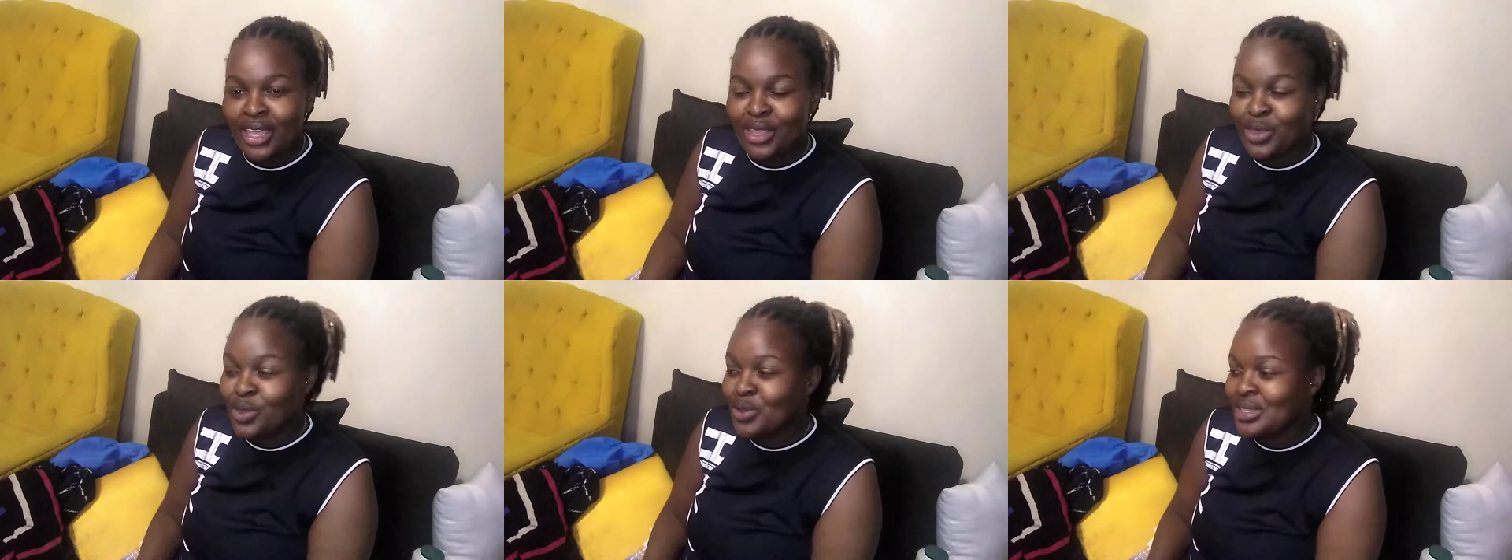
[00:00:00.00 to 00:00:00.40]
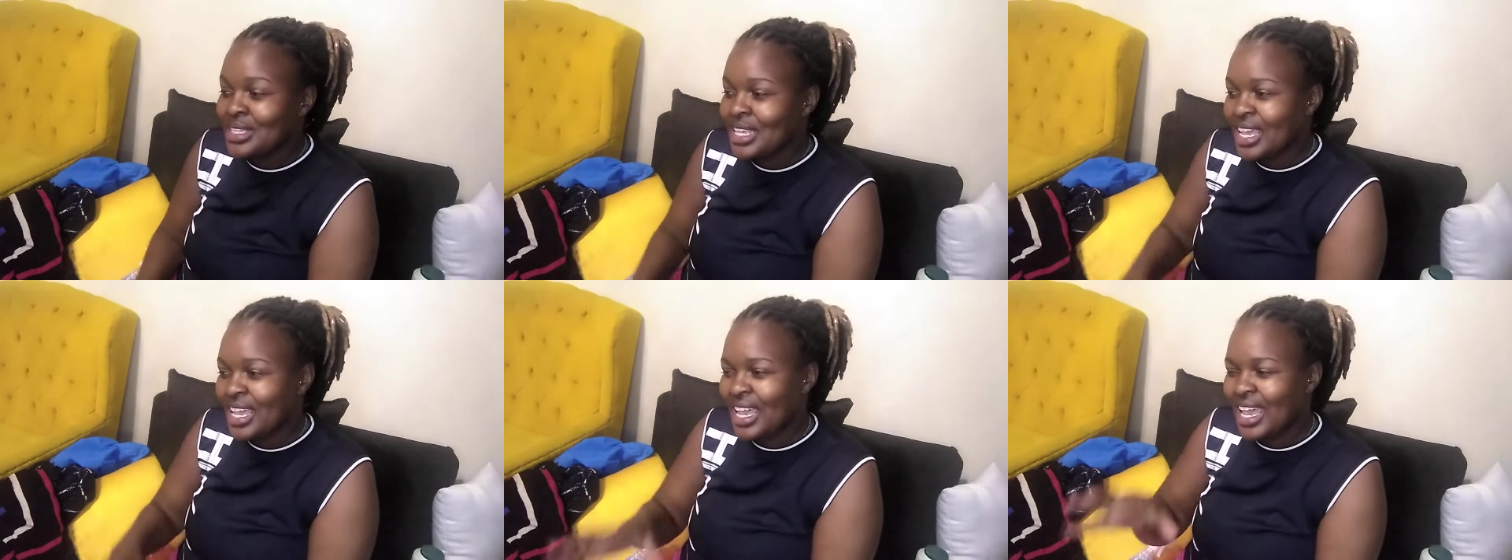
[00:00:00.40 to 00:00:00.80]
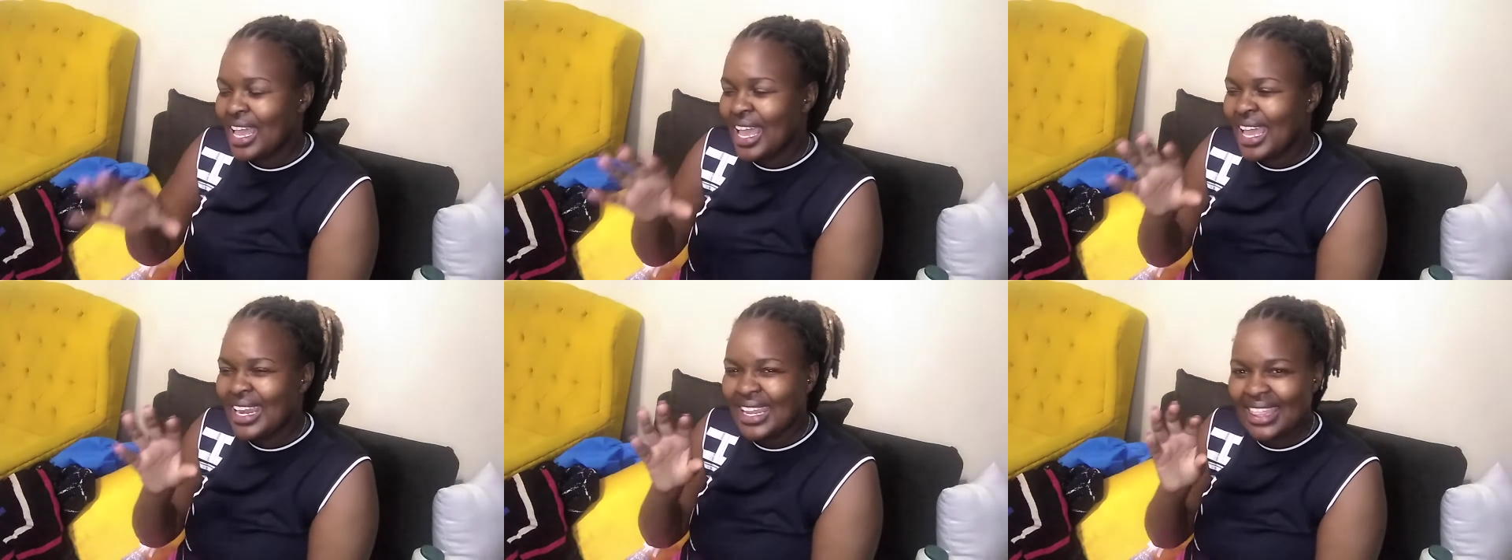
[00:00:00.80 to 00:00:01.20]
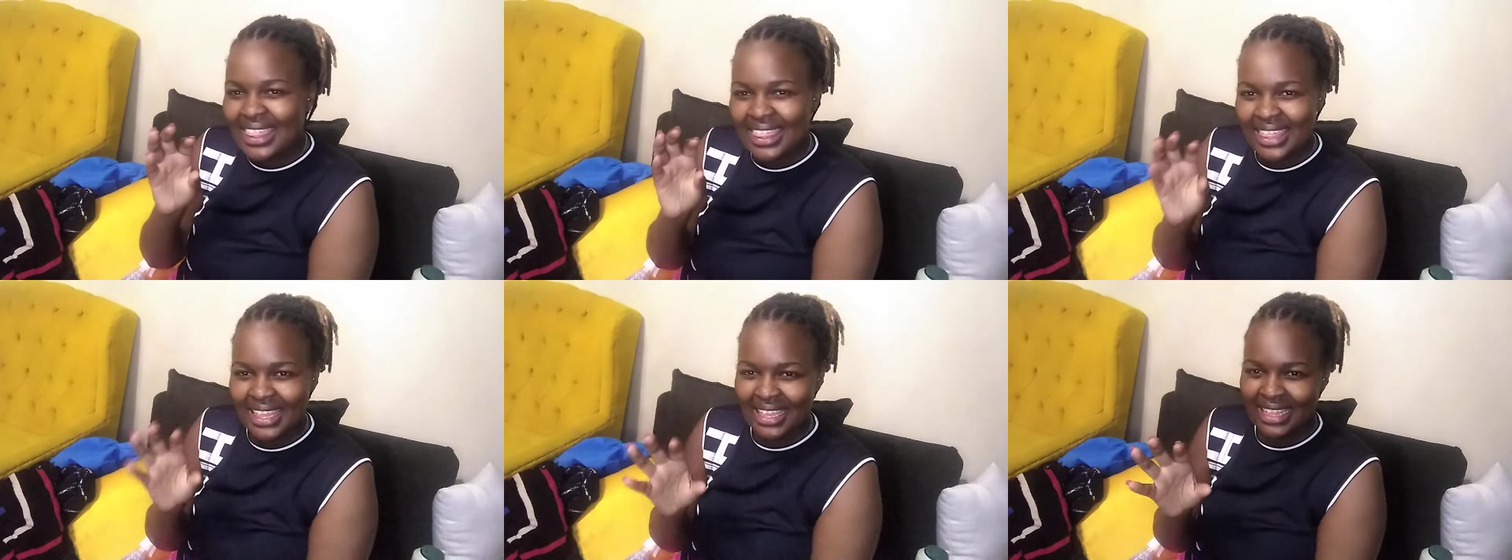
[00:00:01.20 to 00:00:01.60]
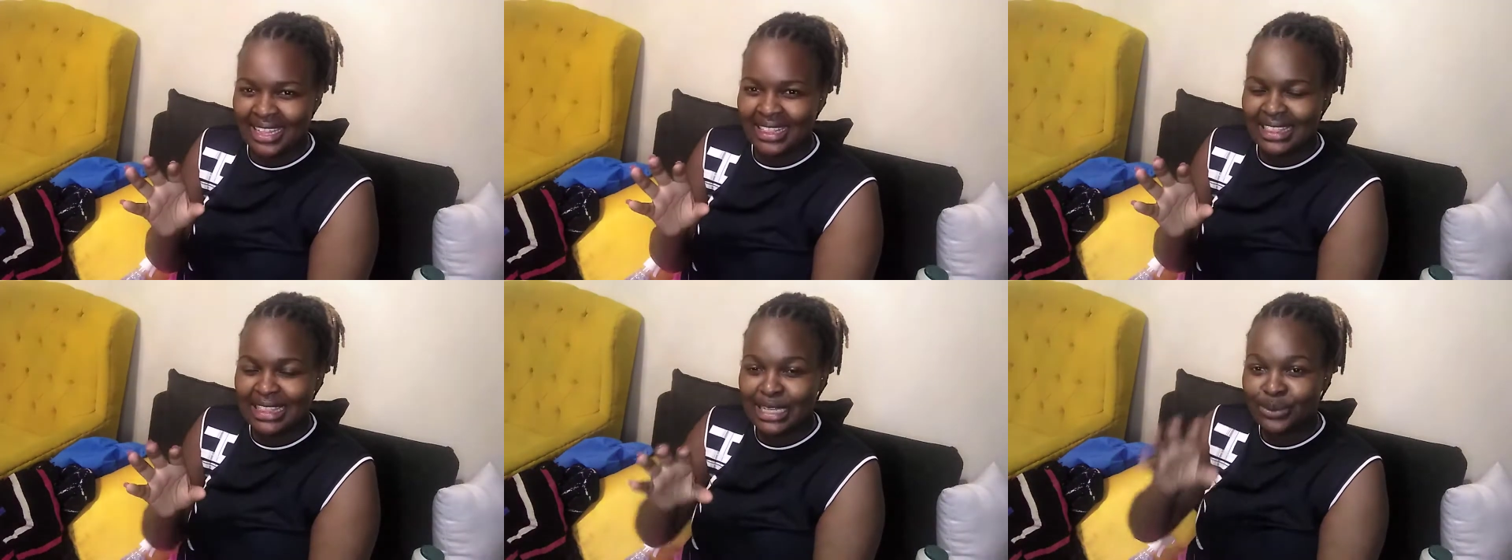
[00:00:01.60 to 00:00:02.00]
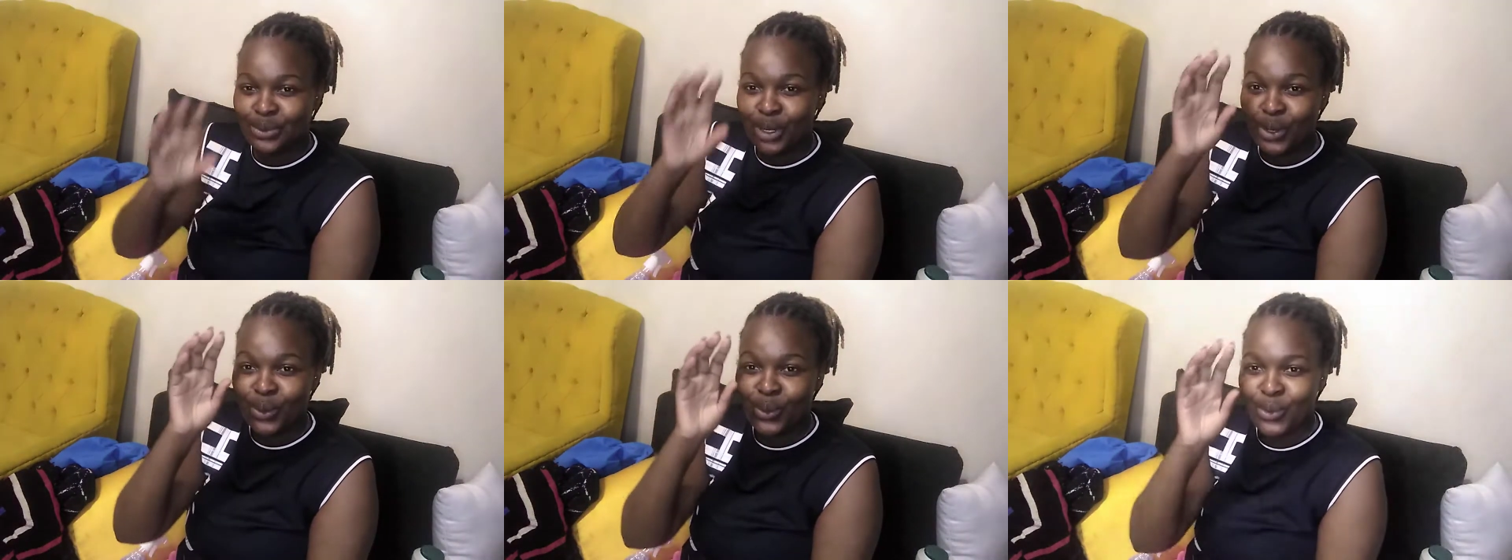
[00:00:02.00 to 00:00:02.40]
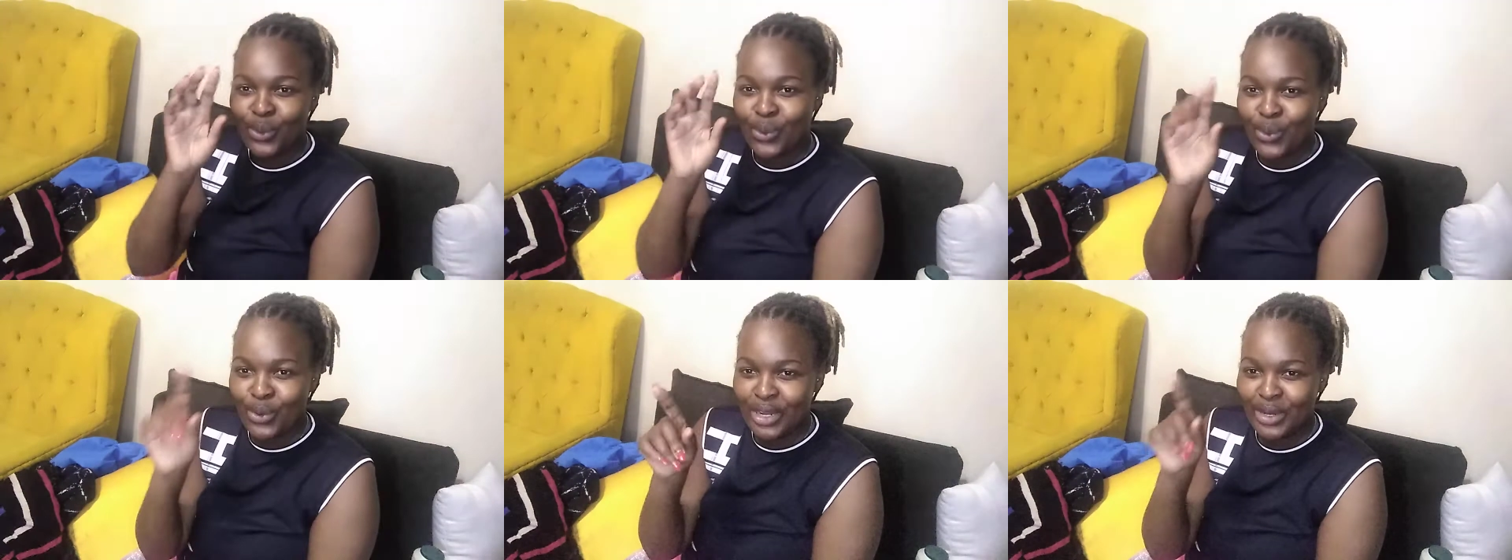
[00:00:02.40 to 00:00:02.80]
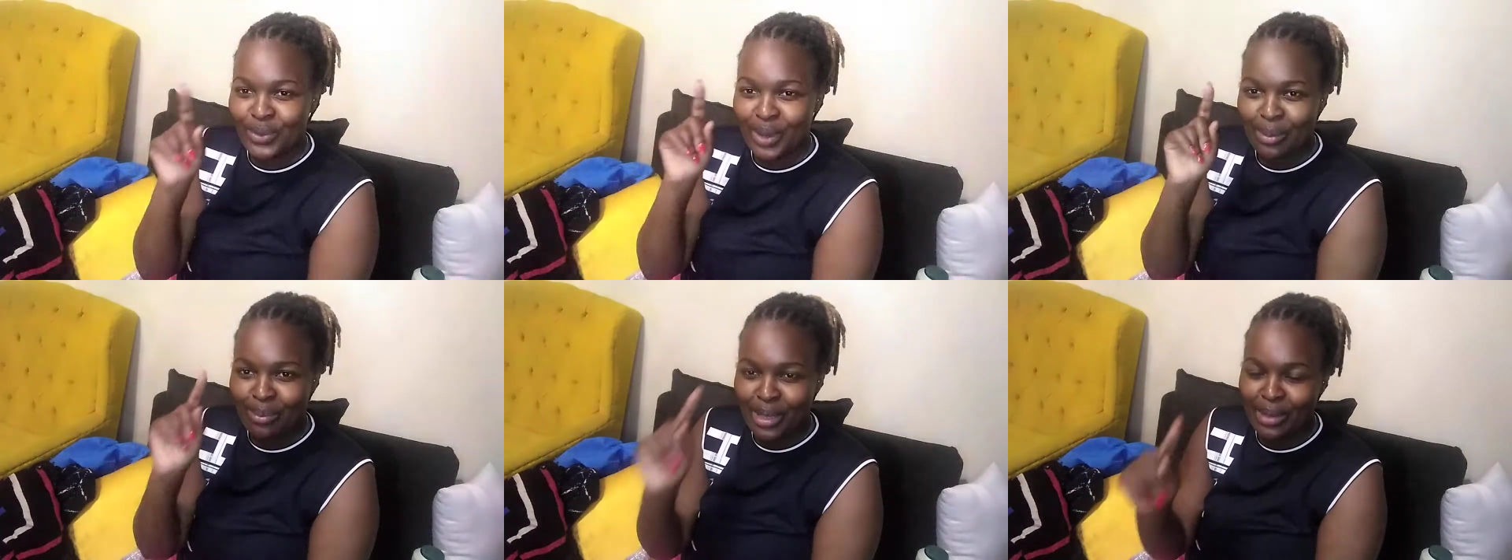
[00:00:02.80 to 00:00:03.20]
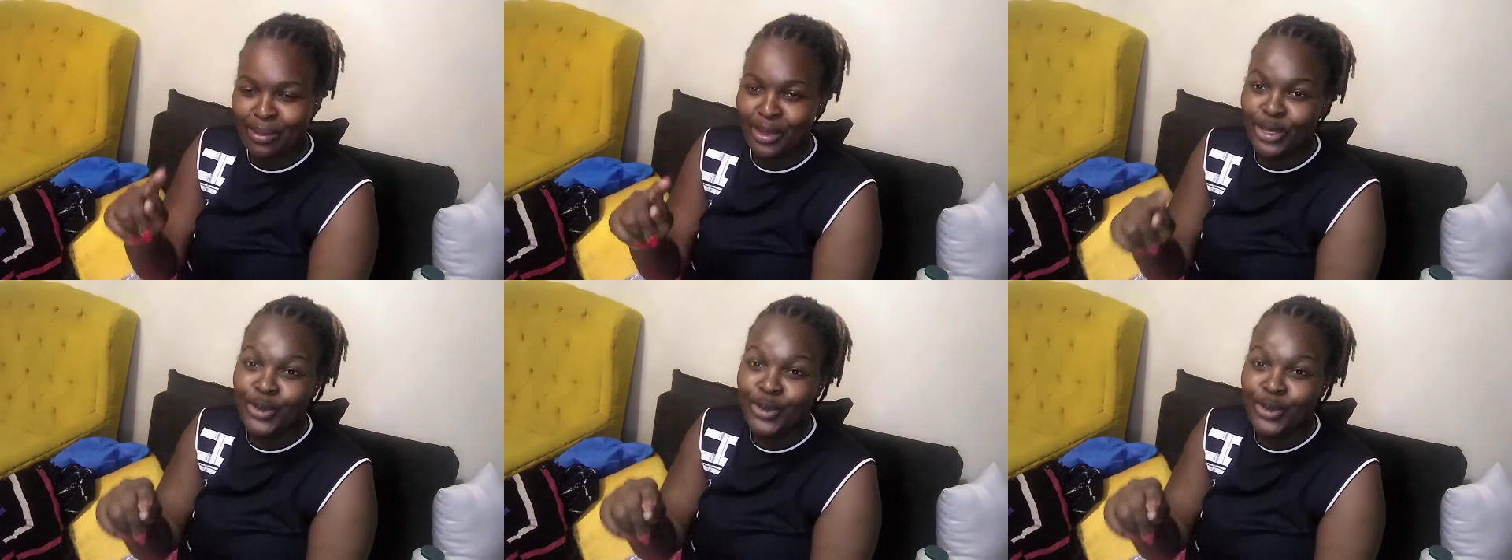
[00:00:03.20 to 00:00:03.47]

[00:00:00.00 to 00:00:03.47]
you see anything that will look good in your baby,